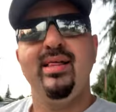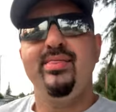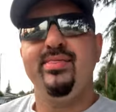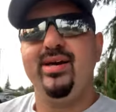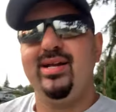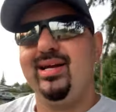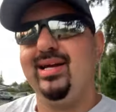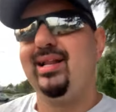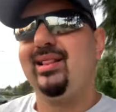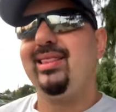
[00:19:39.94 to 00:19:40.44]

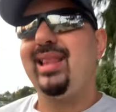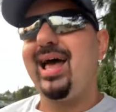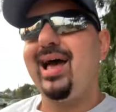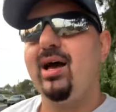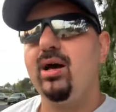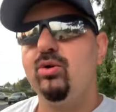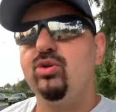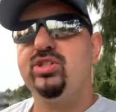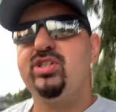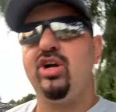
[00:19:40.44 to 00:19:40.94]
that it
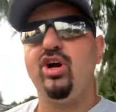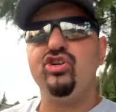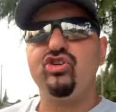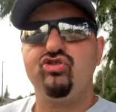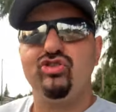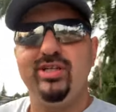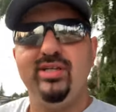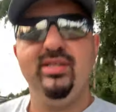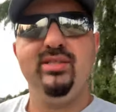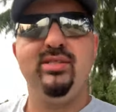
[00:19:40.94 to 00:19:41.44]
allows
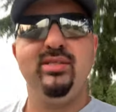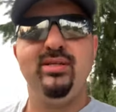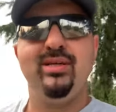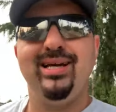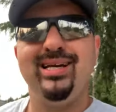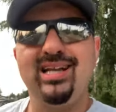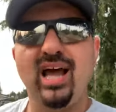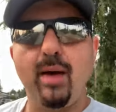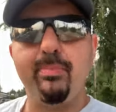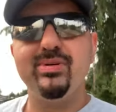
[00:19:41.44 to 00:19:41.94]
countries
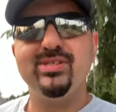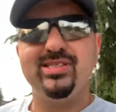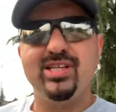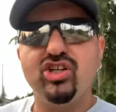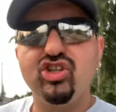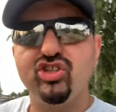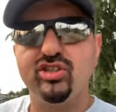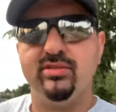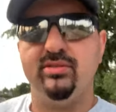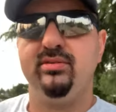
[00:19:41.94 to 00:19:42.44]
in
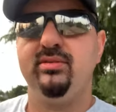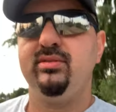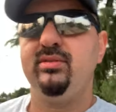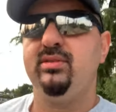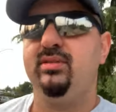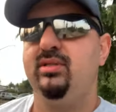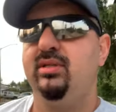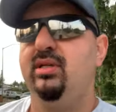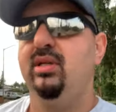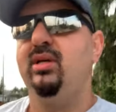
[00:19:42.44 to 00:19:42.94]
opposition
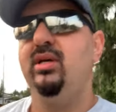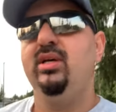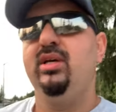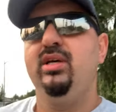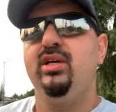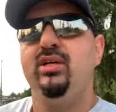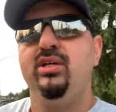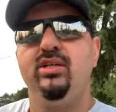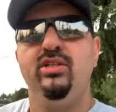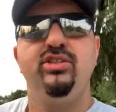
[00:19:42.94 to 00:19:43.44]

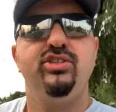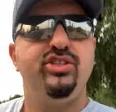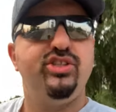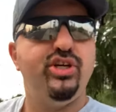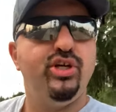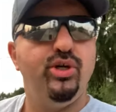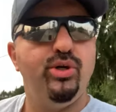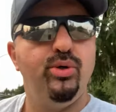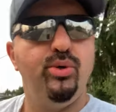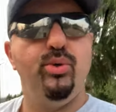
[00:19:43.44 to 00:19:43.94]

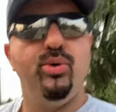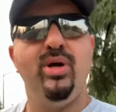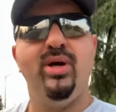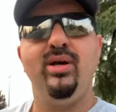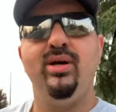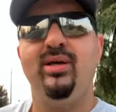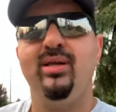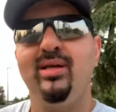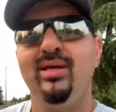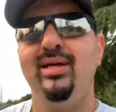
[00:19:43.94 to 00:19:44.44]
to
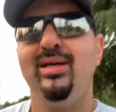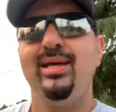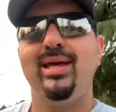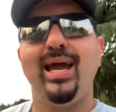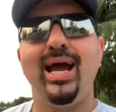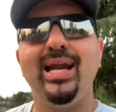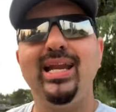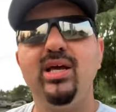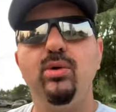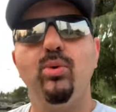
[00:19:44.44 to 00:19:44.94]

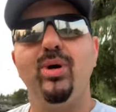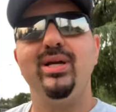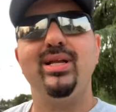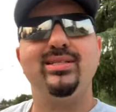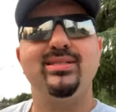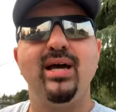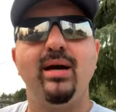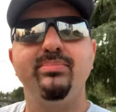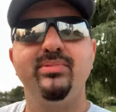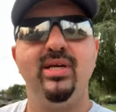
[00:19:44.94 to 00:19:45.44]
anyone
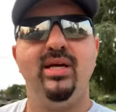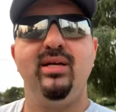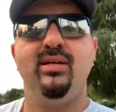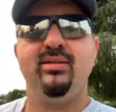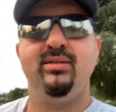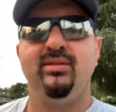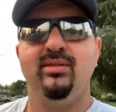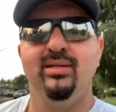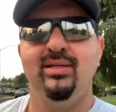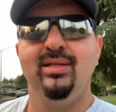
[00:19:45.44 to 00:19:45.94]

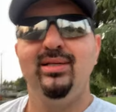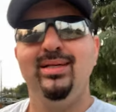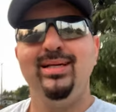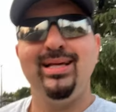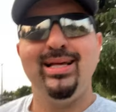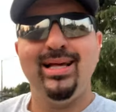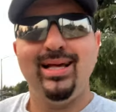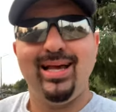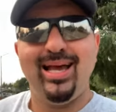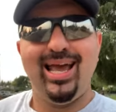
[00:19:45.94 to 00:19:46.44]
attempting
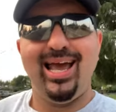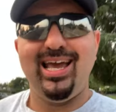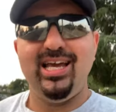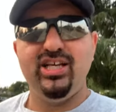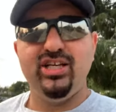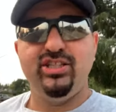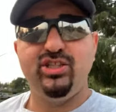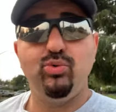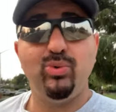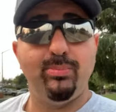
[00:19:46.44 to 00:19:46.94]

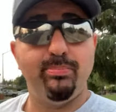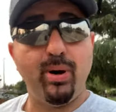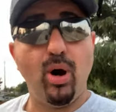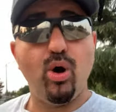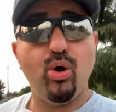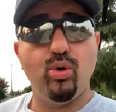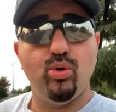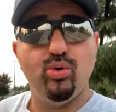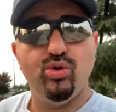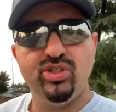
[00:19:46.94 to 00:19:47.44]
to
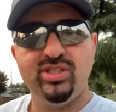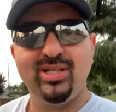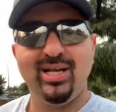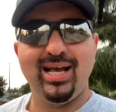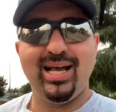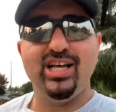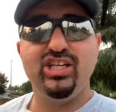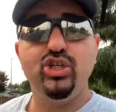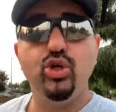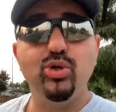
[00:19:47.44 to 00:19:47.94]
impose
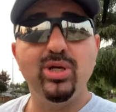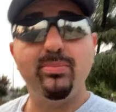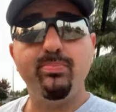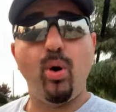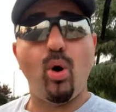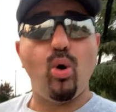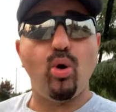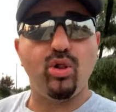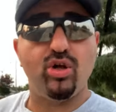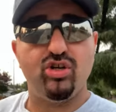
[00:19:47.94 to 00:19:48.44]
a
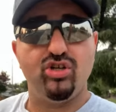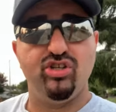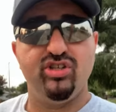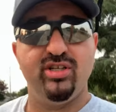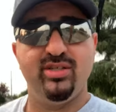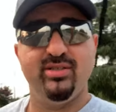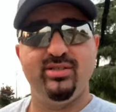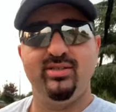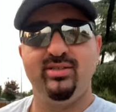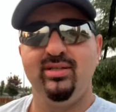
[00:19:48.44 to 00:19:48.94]

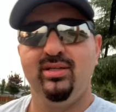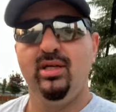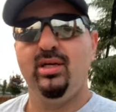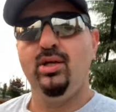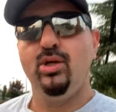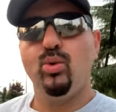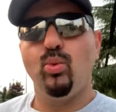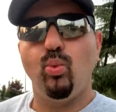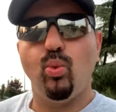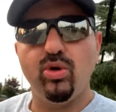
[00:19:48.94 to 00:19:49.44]
unipolar
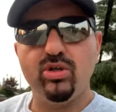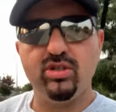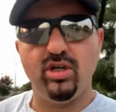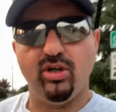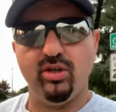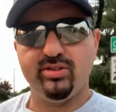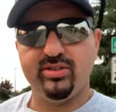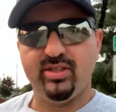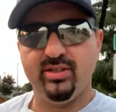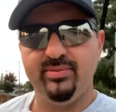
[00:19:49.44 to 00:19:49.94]

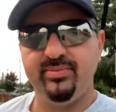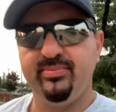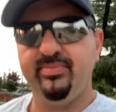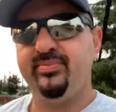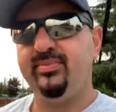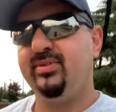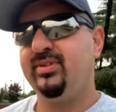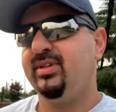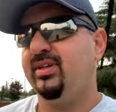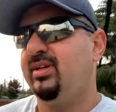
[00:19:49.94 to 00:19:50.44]
world,
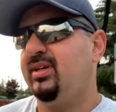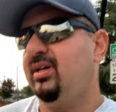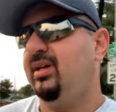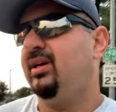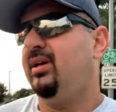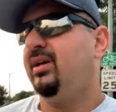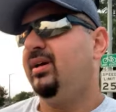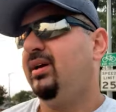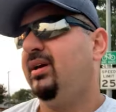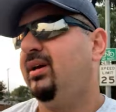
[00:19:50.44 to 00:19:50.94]

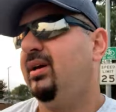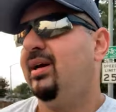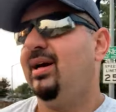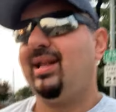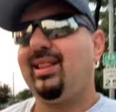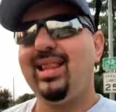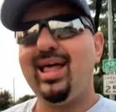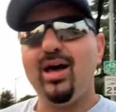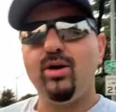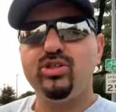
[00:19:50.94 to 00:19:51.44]

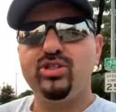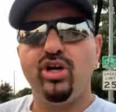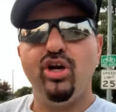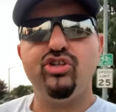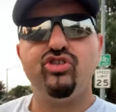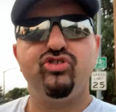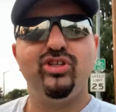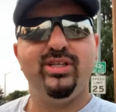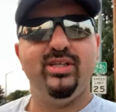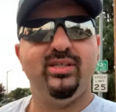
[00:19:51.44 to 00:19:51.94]
it allows
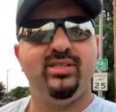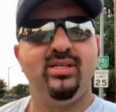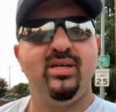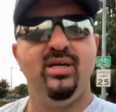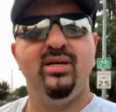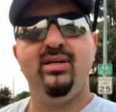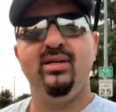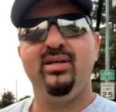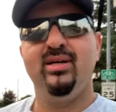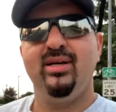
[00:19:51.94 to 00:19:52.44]
countries
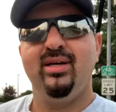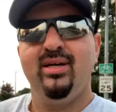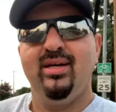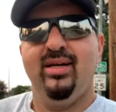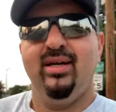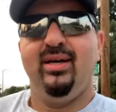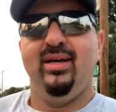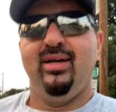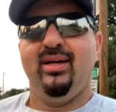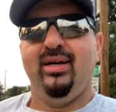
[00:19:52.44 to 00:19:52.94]

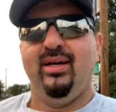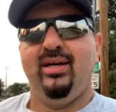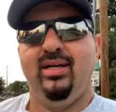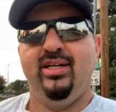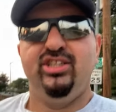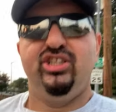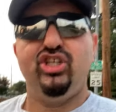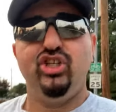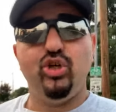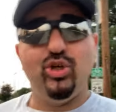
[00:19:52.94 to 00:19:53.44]

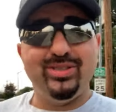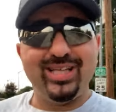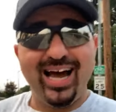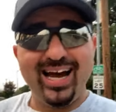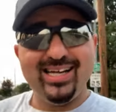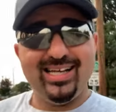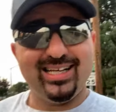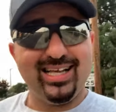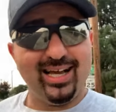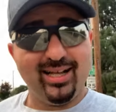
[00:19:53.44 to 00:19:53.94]
to
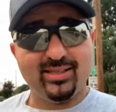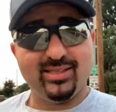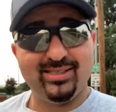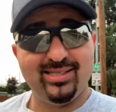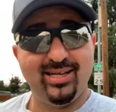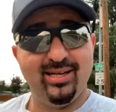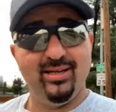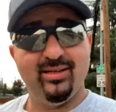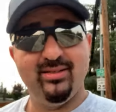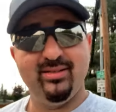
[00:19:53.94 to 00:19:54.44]
unite
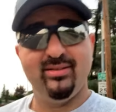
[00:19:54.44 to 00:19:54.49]
against